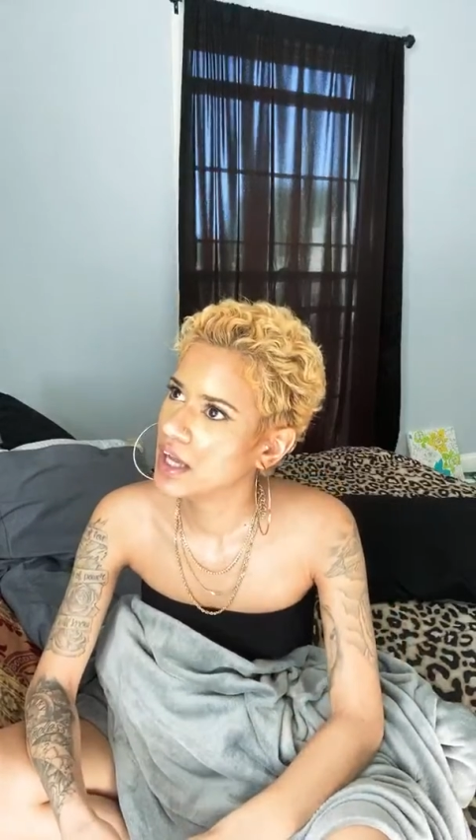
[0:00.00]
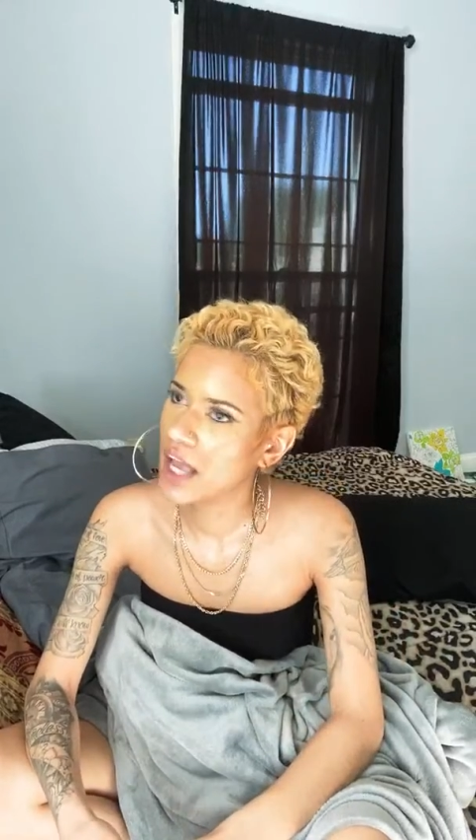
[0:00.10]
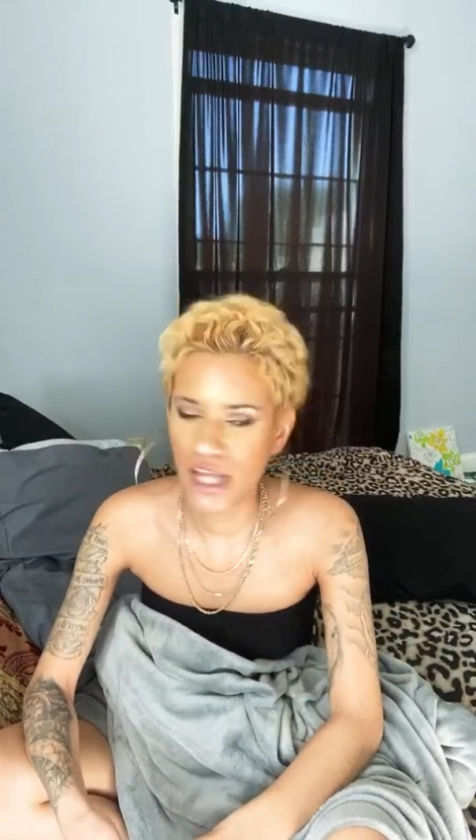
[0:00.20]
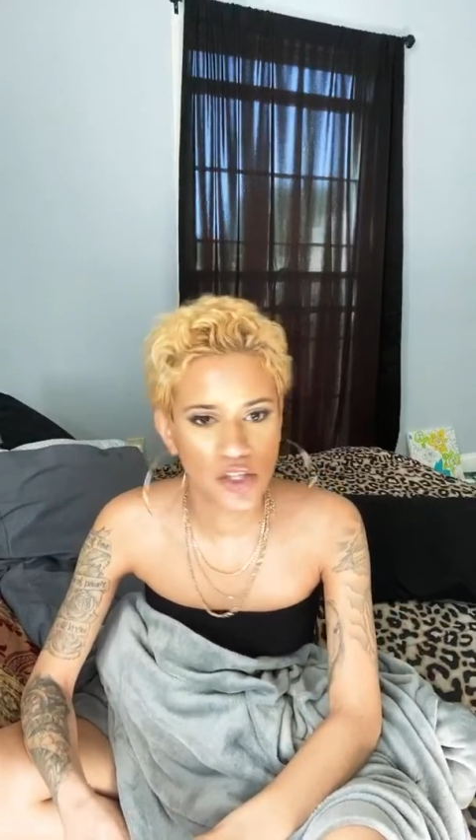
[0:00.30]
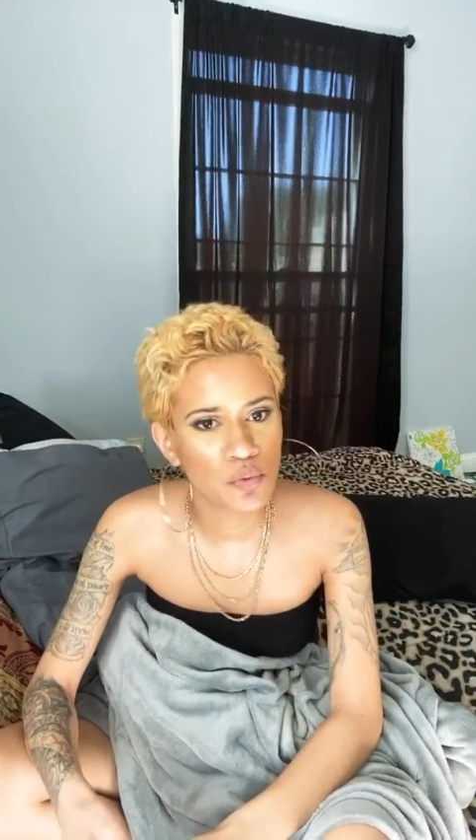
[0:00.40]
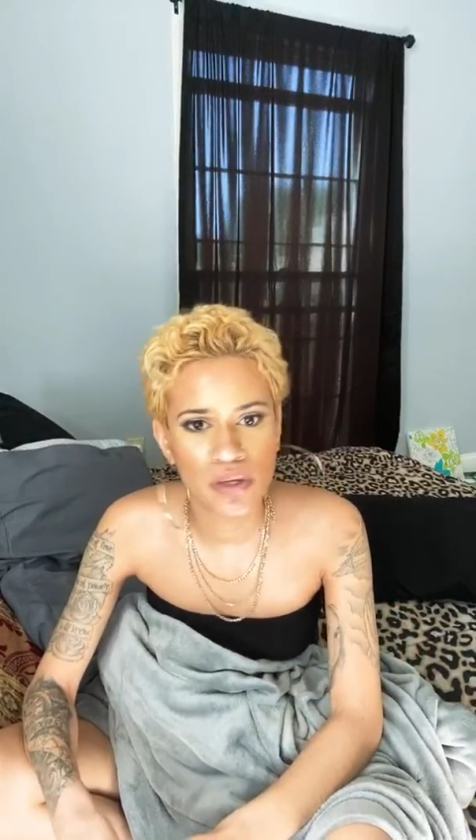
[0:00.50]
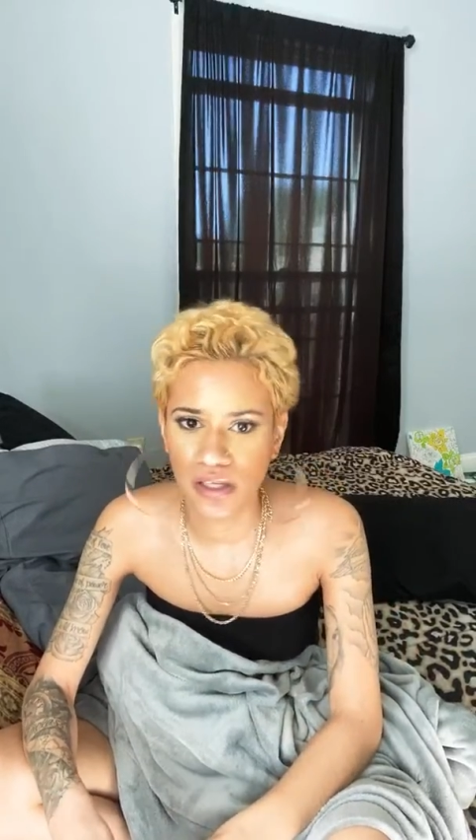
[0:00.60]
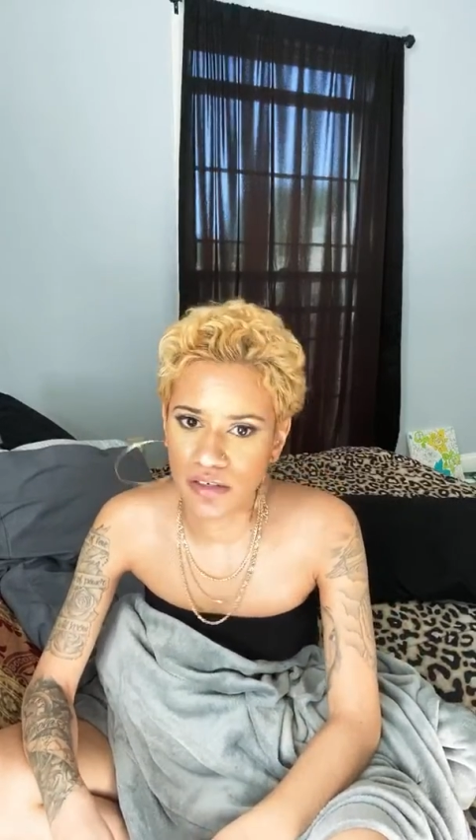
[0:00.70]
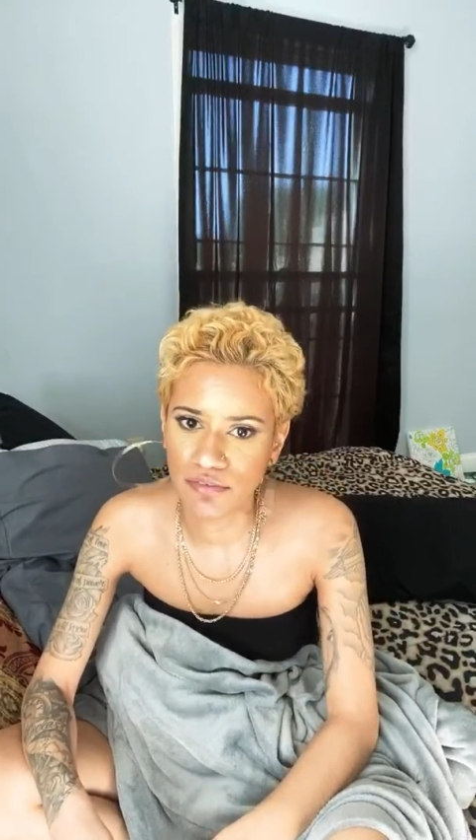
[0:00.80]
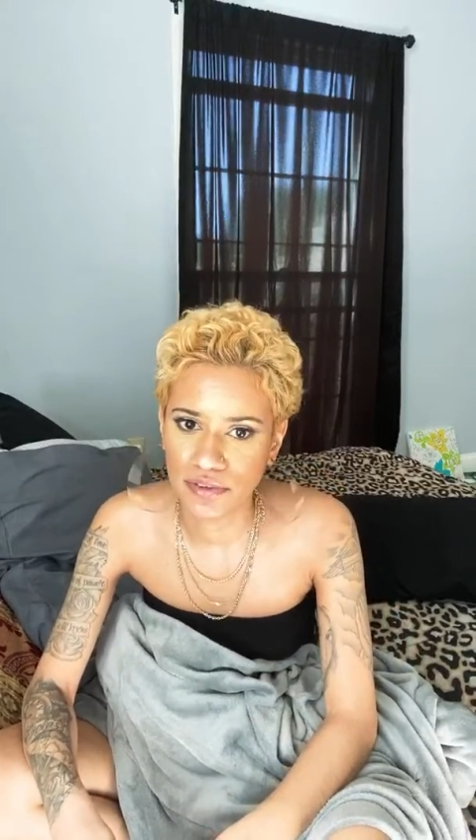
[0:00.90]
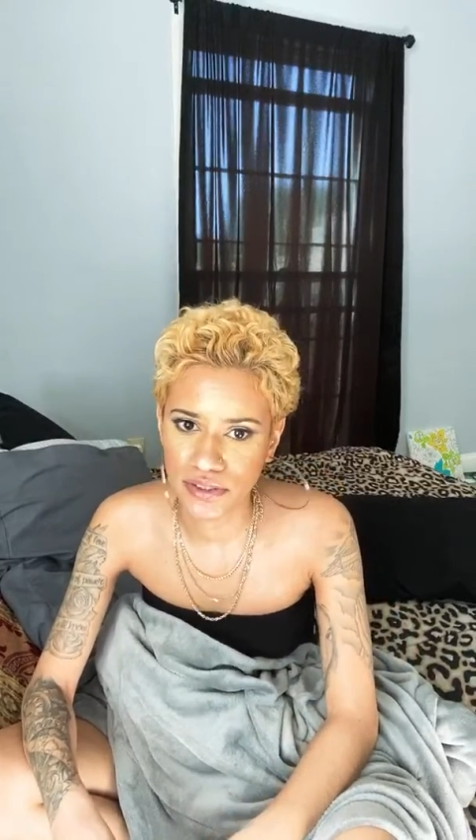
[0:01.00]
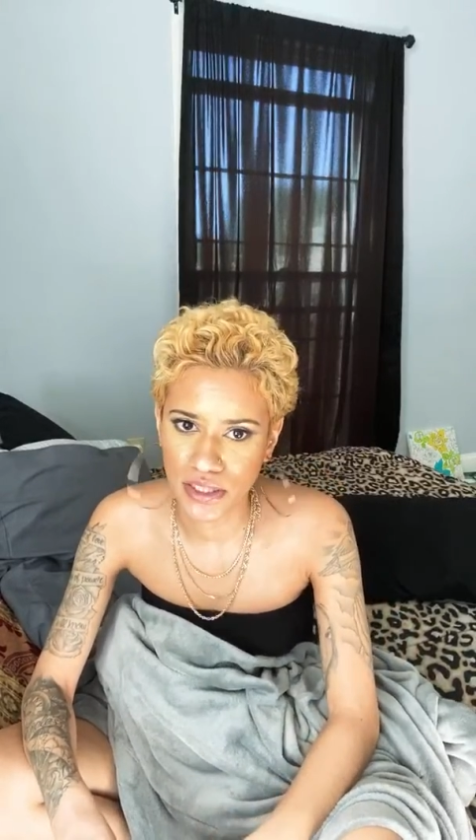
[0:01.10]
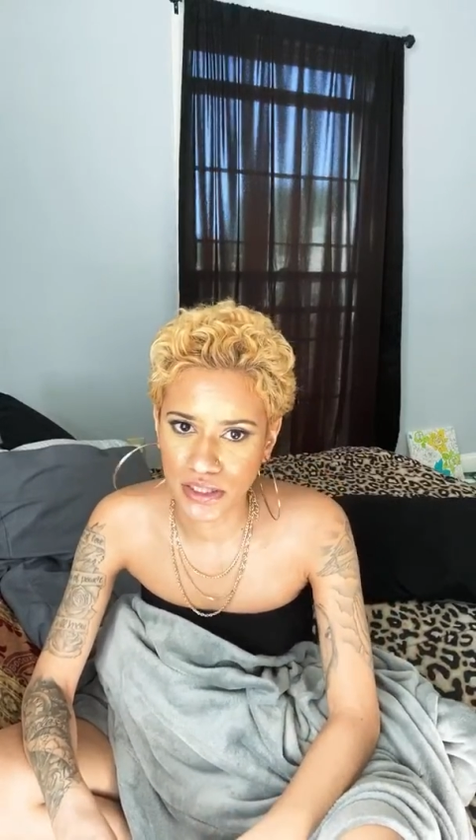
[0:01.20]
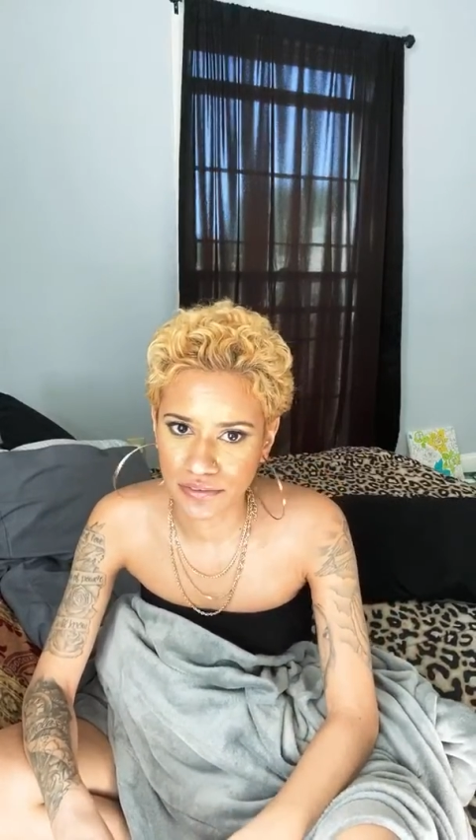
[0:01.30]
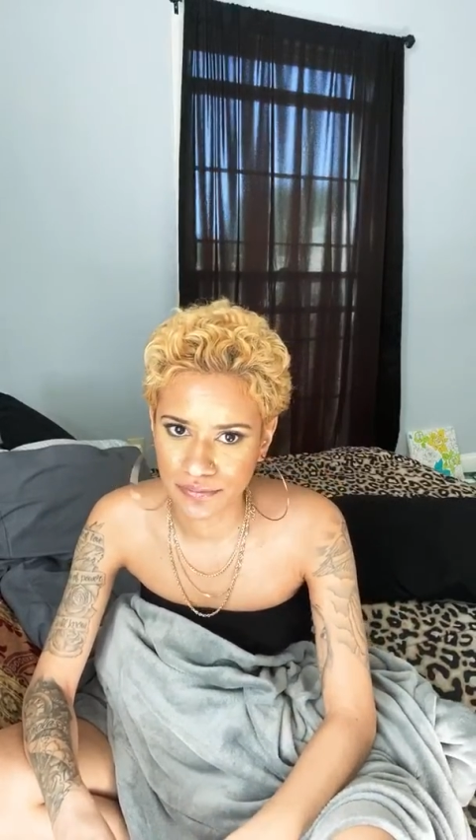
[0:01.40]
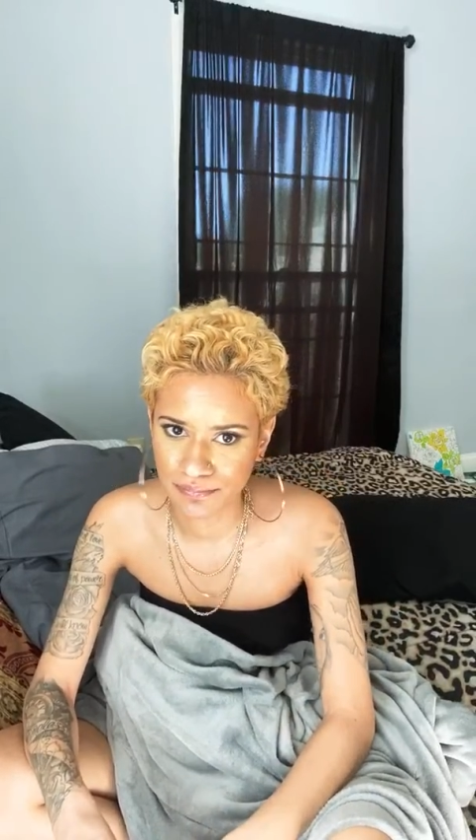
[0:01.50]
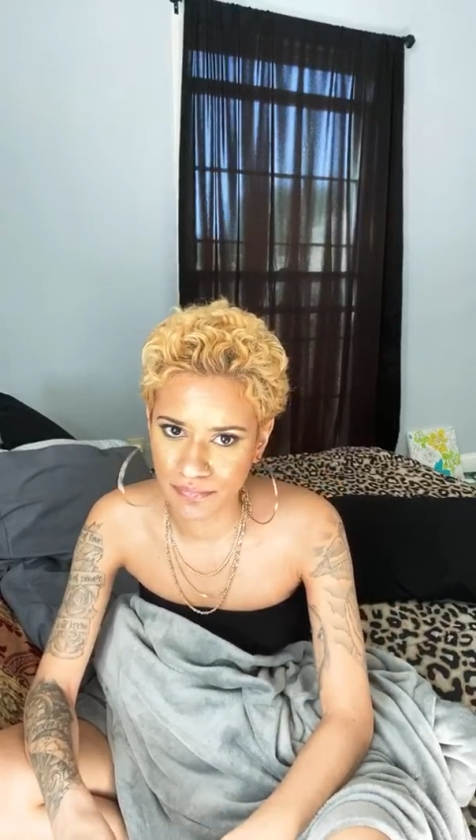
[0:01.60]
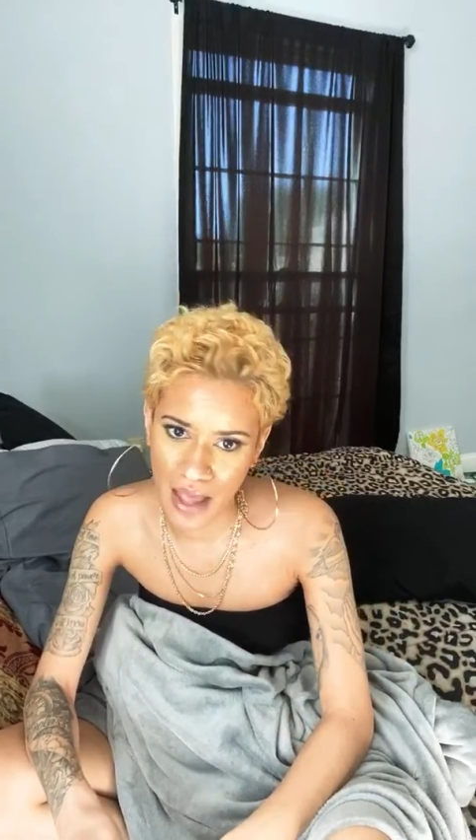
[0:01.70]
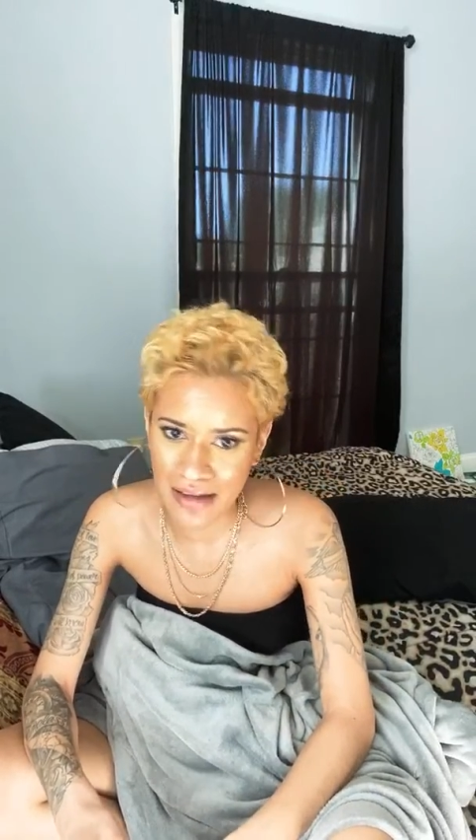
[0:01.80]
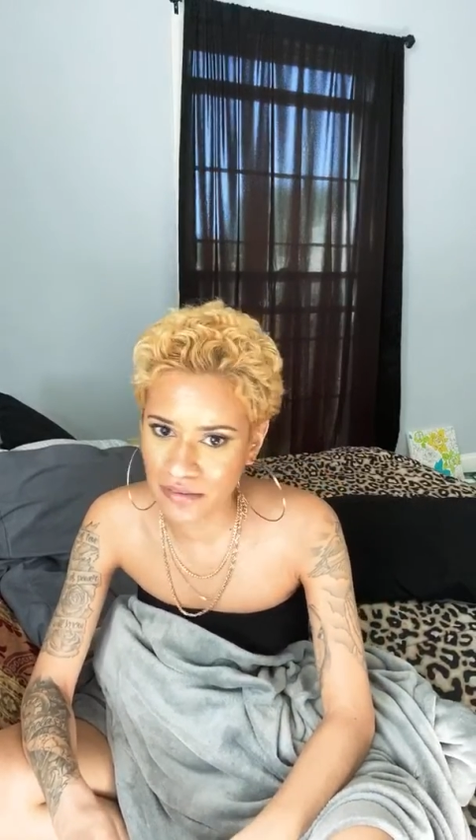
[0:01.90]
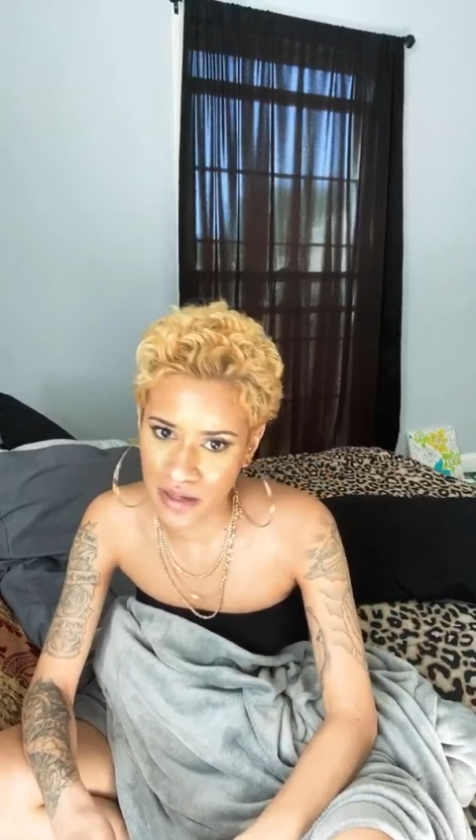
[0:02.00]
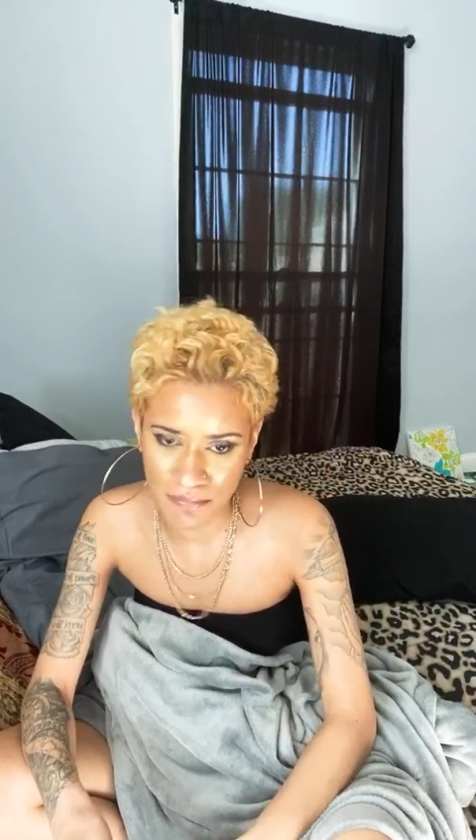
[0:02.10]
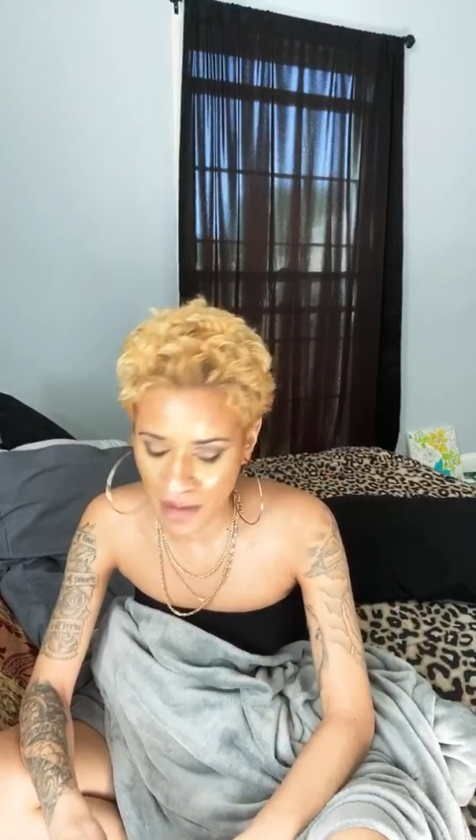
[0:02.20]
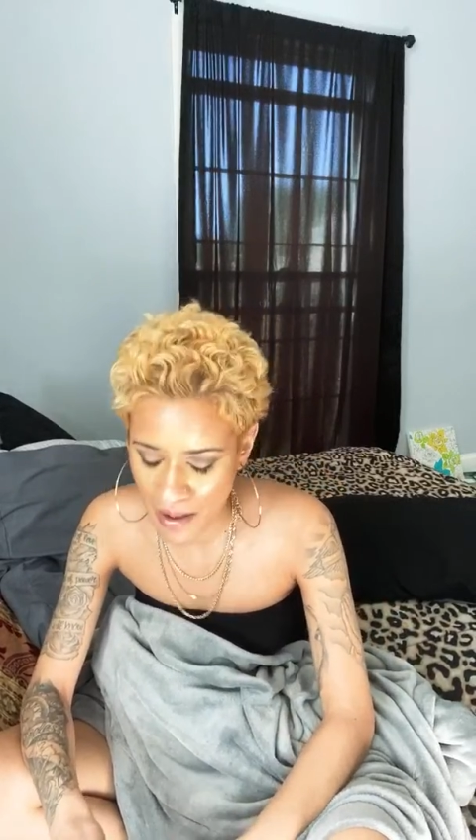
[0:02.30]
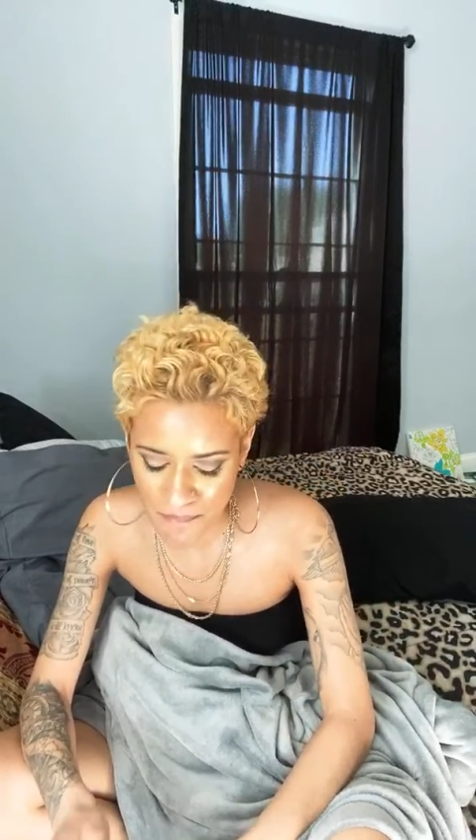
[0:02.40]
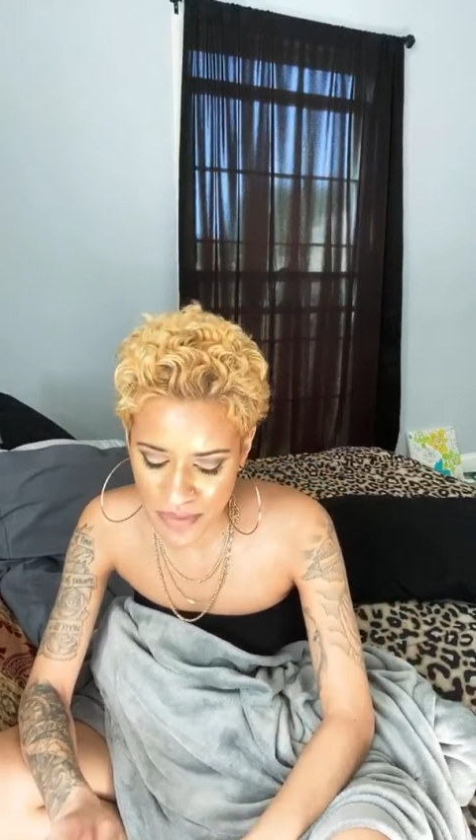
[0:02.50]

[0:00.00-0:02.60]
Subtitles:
and doing evil stuff. I'm